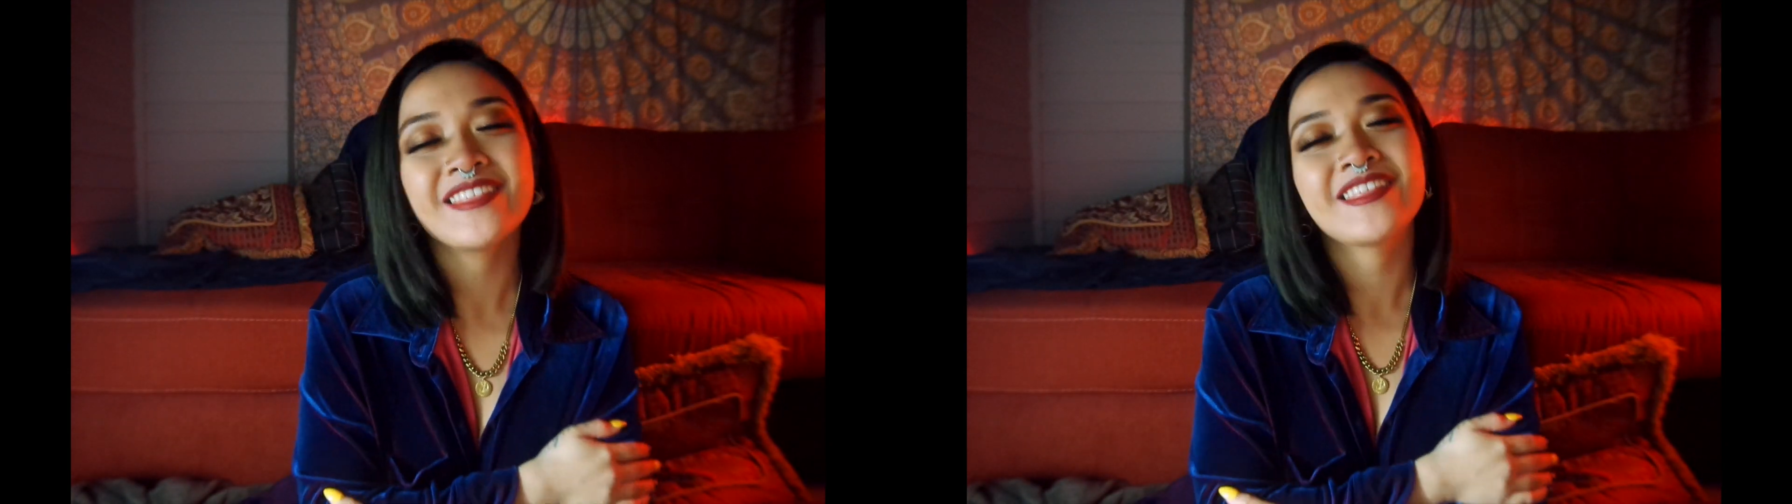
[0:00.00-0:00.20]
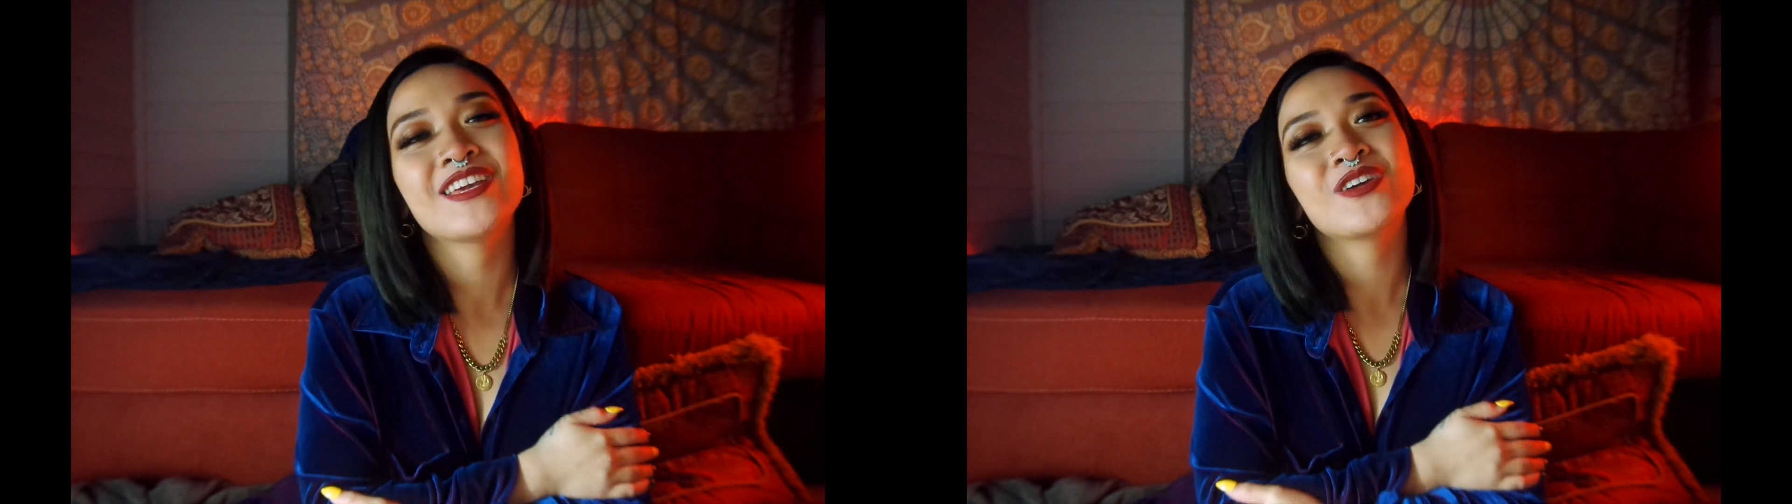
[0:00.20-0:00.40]

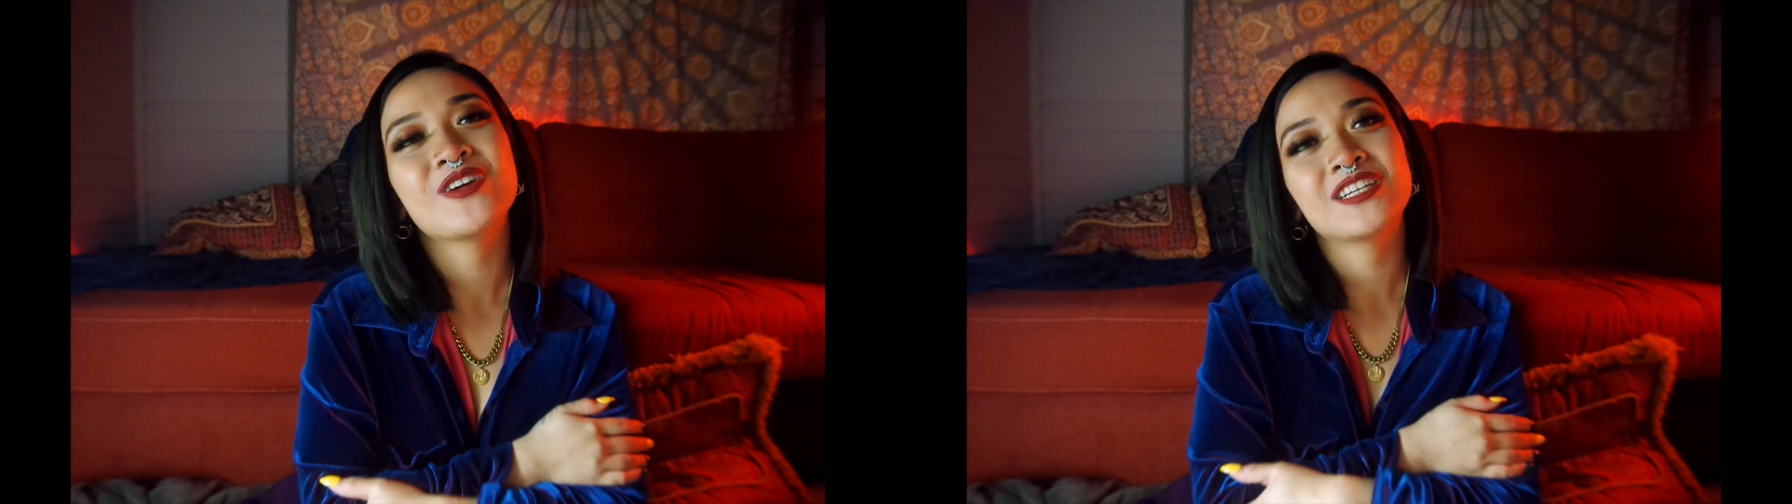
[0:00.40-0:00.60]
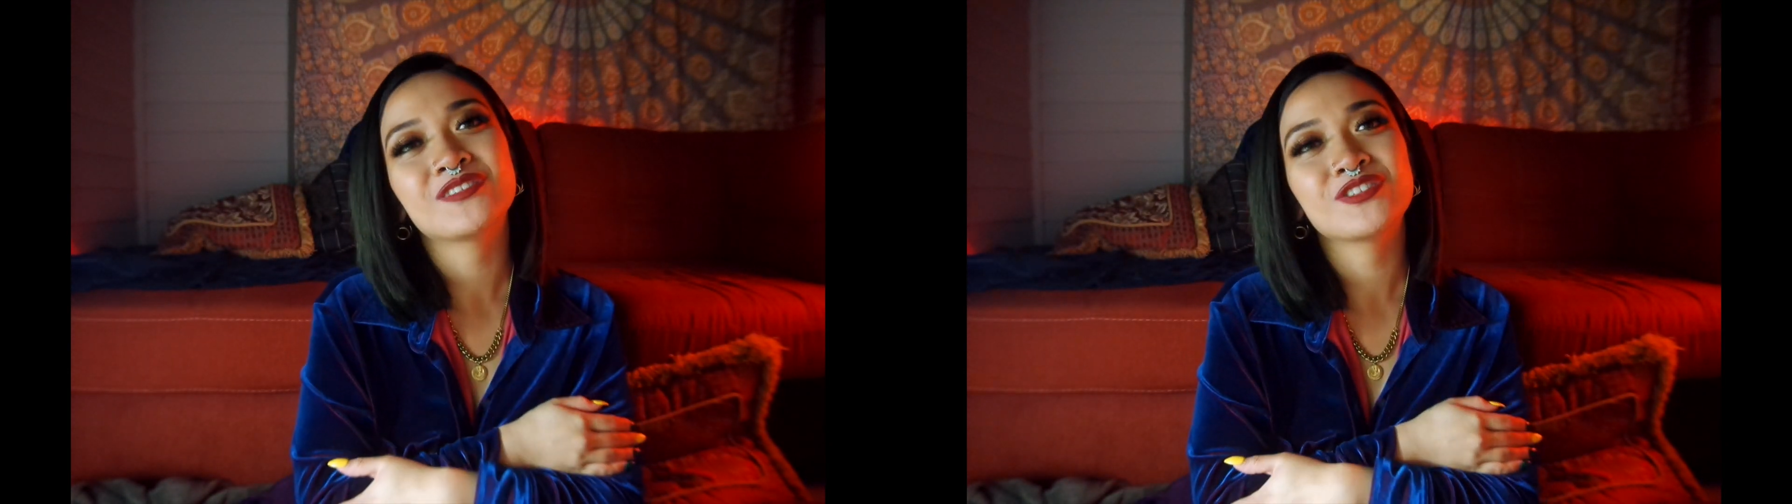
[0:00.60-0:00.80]
Thank you
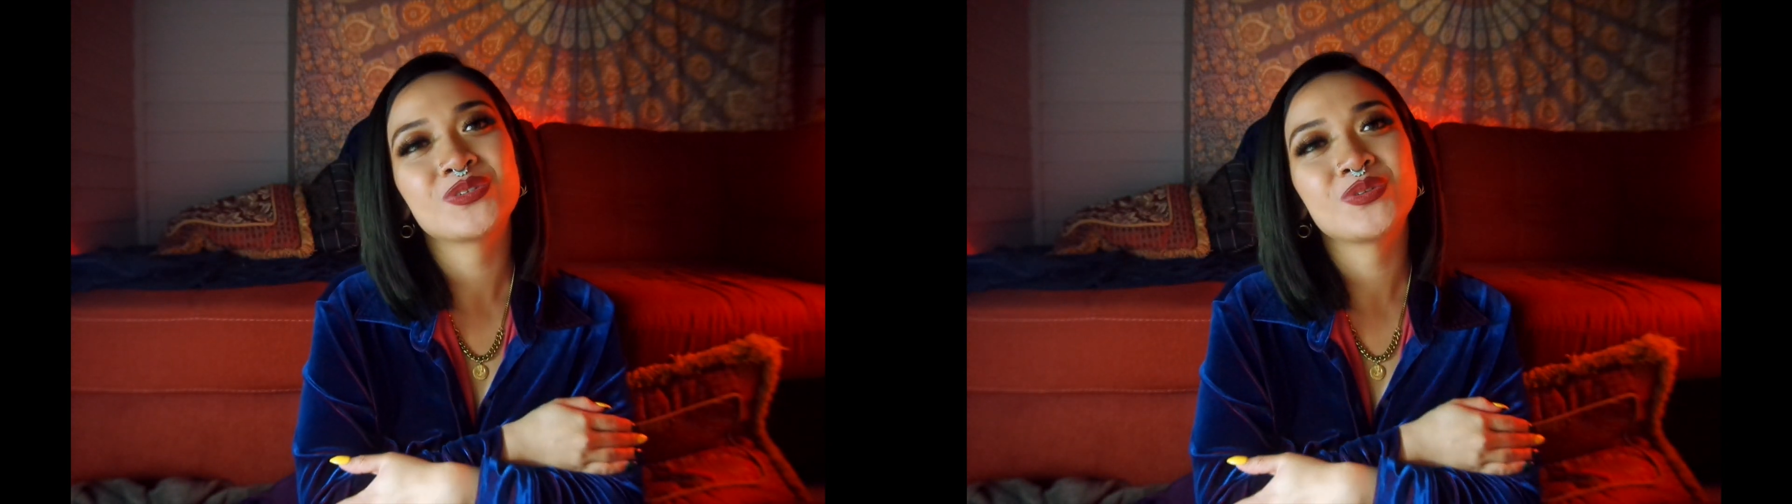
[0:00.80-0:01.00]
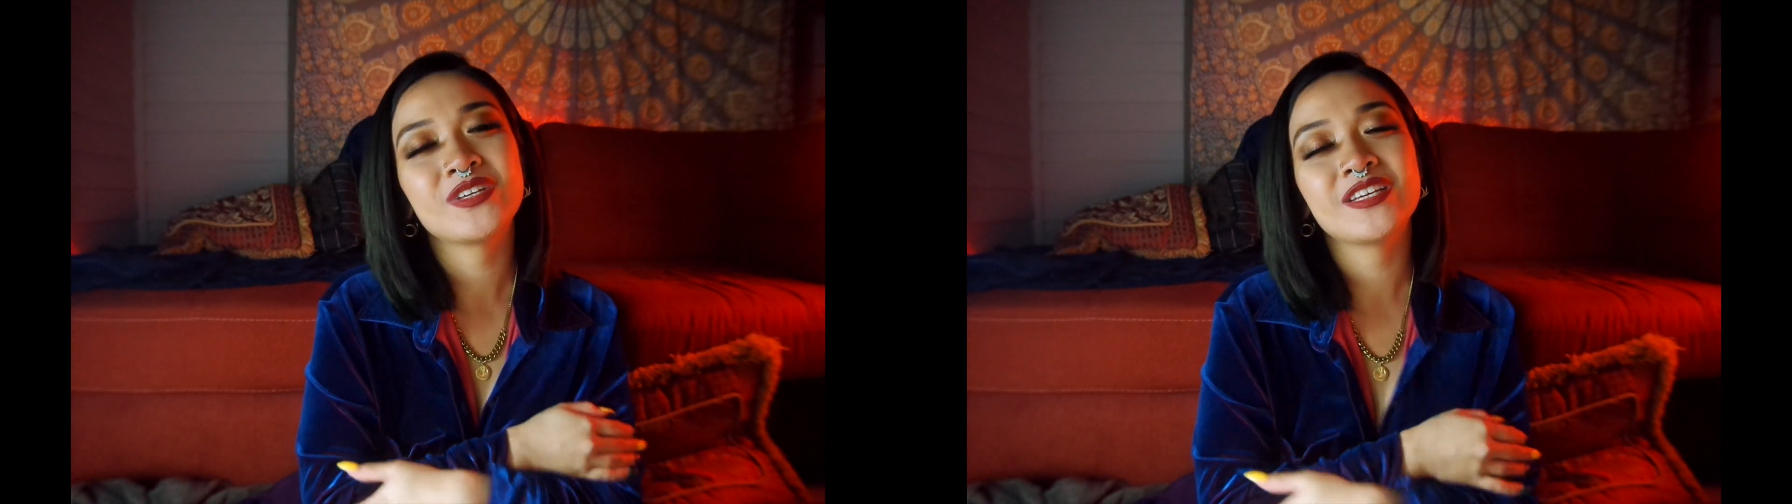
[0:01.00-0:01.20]
guys for
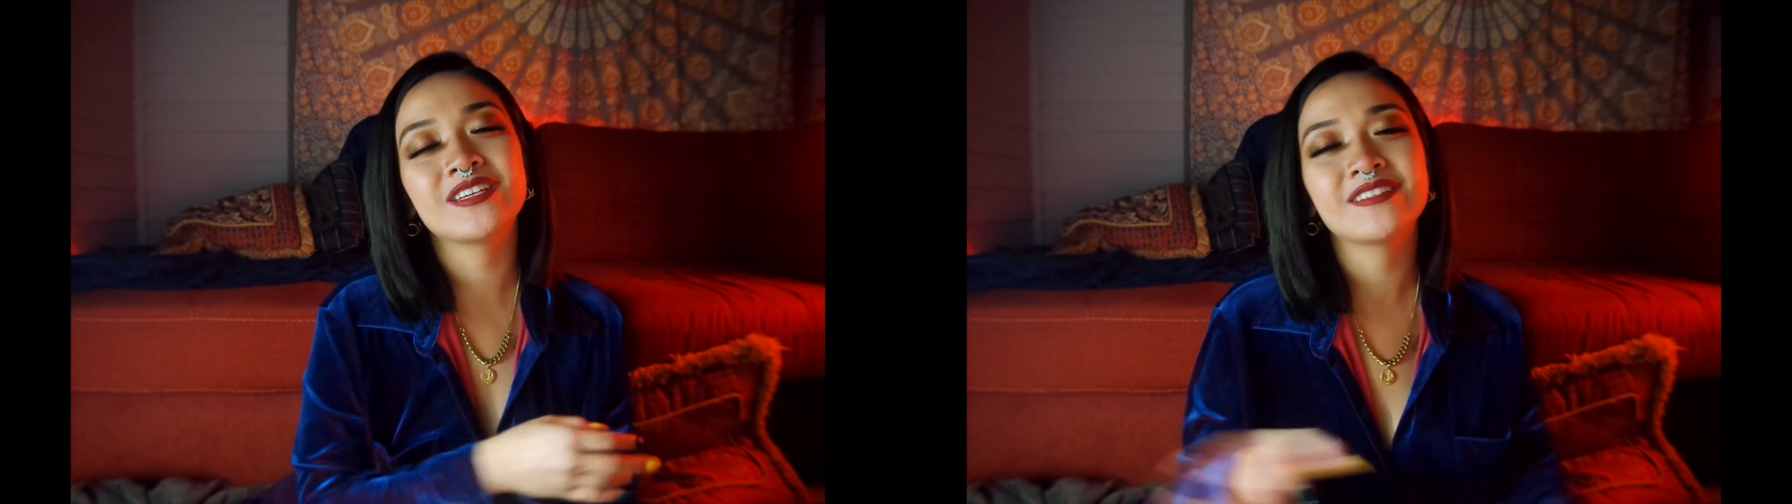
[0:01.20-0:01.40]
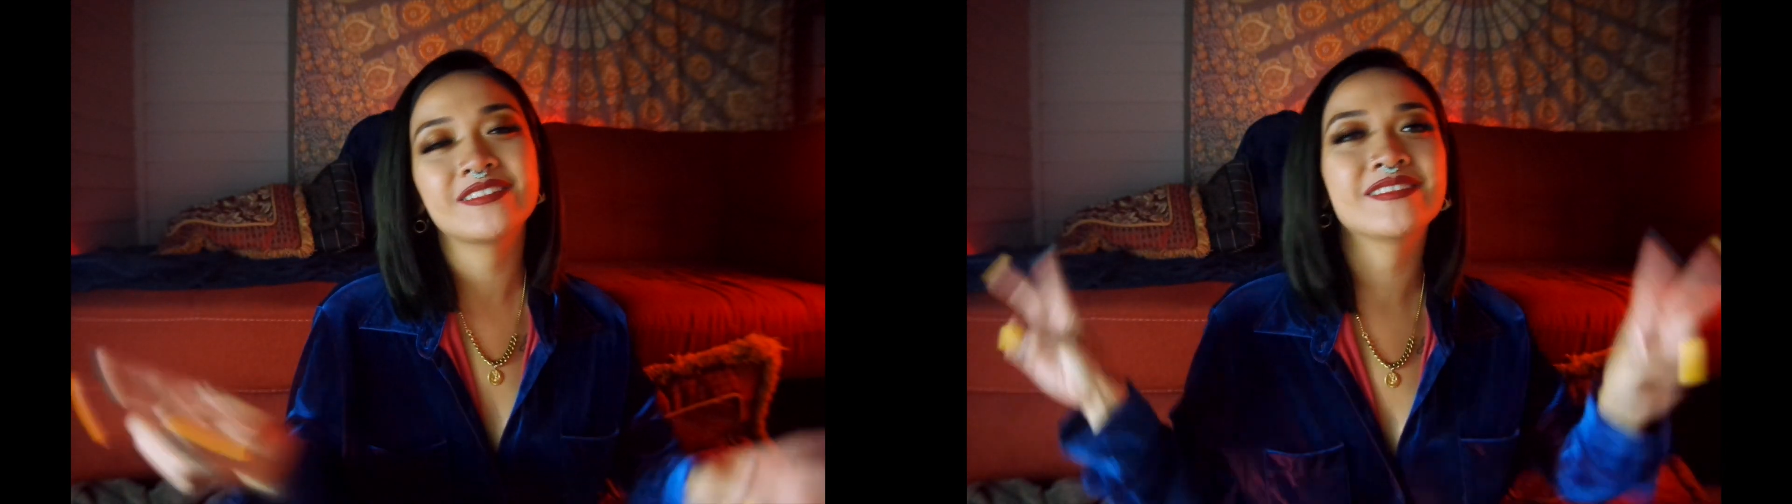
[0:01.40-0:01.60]
tuning in.